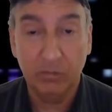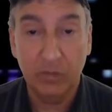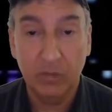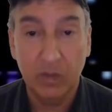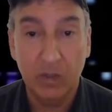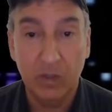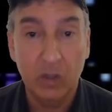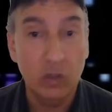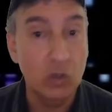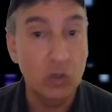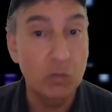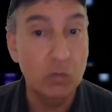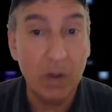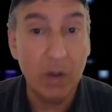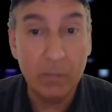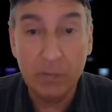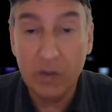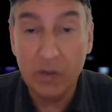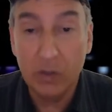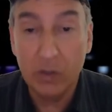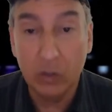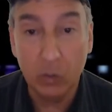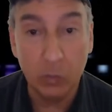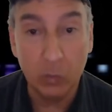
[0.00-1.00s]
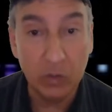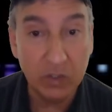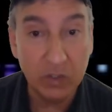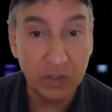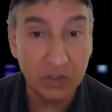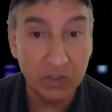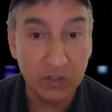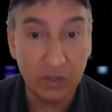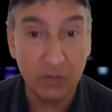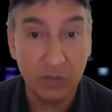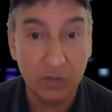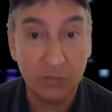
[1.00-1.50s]
You might be a
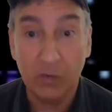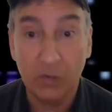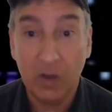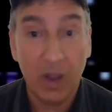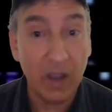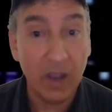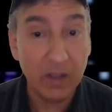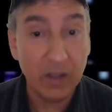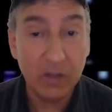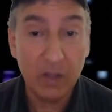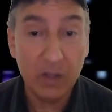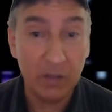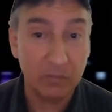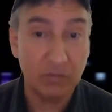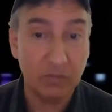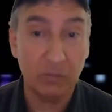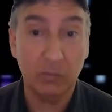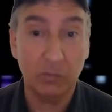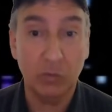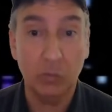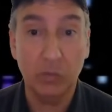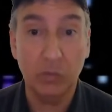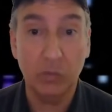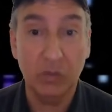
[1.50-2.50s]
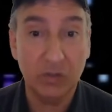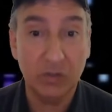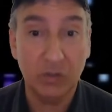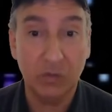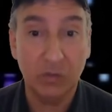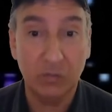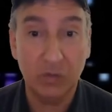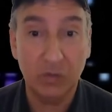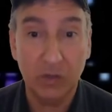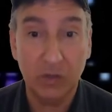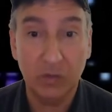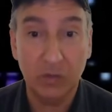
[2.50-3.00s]
do-it-yourselfer. I'd have some do-it-yourself
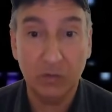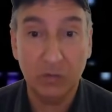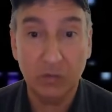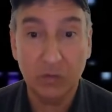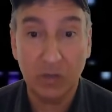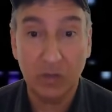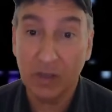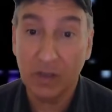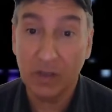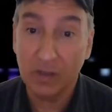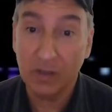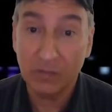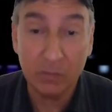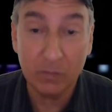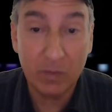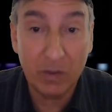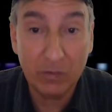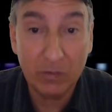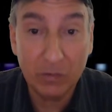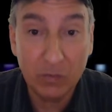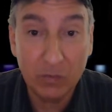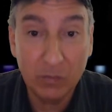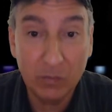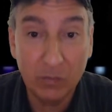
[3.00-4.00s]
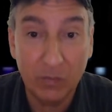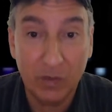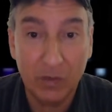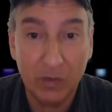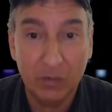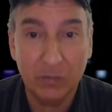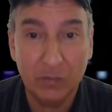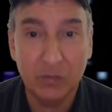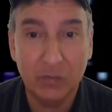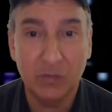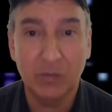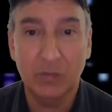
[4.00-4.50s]
videos. I have some how-to
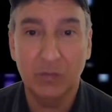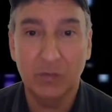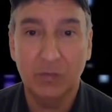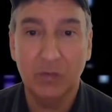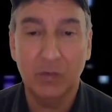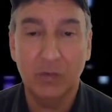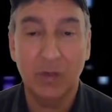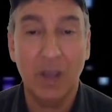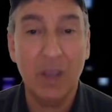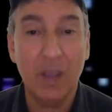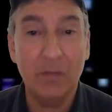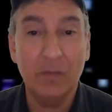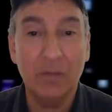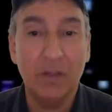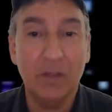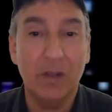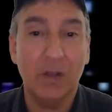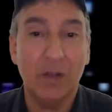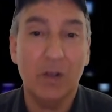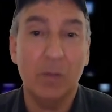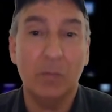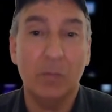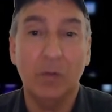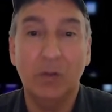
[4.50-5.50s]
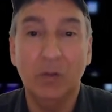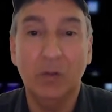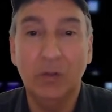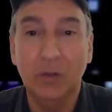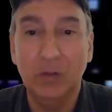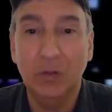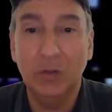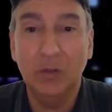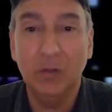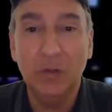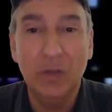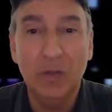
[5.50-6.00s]
videos. I even did a couple of
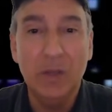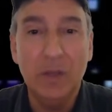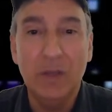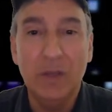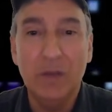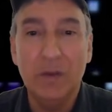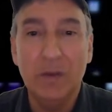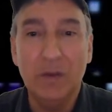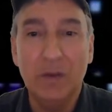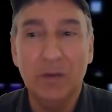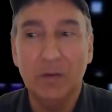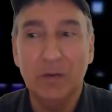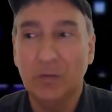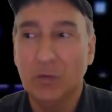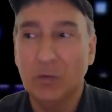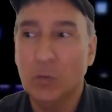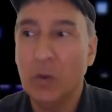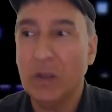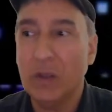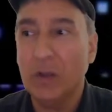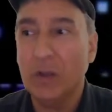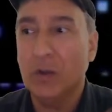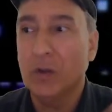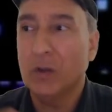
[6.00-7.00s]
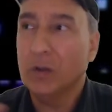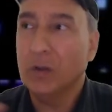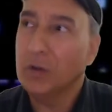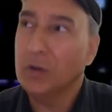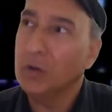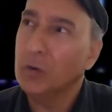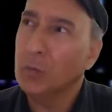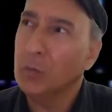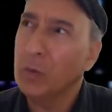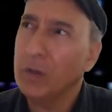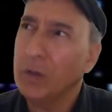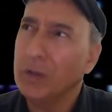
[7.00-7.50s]
little quick
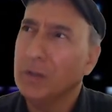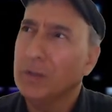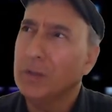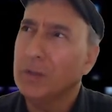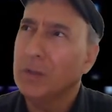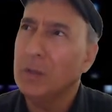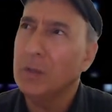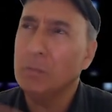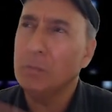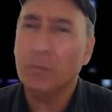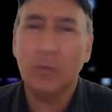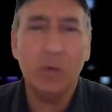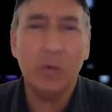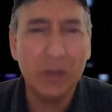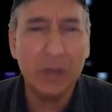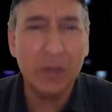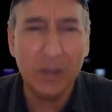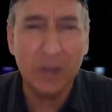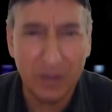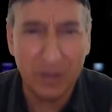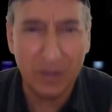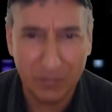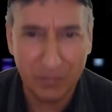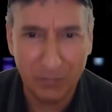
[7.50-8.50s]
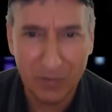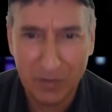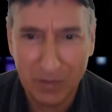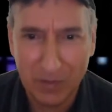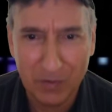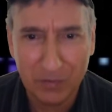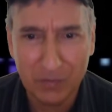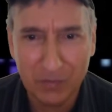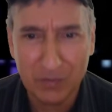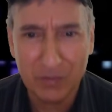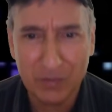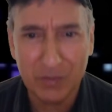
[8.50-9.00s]
tip cooking
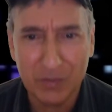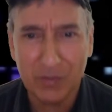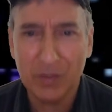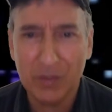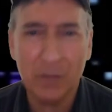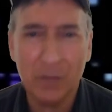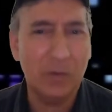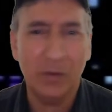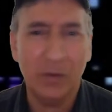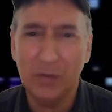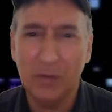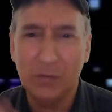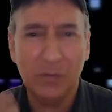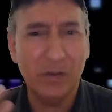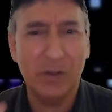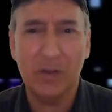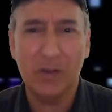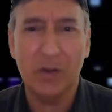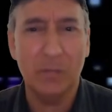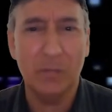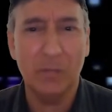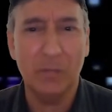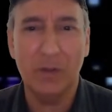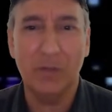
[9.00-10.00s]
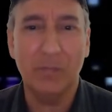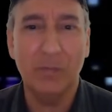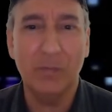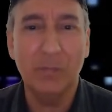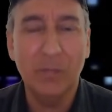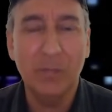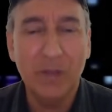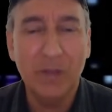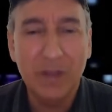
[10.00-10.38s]
videos. Only a couple of them.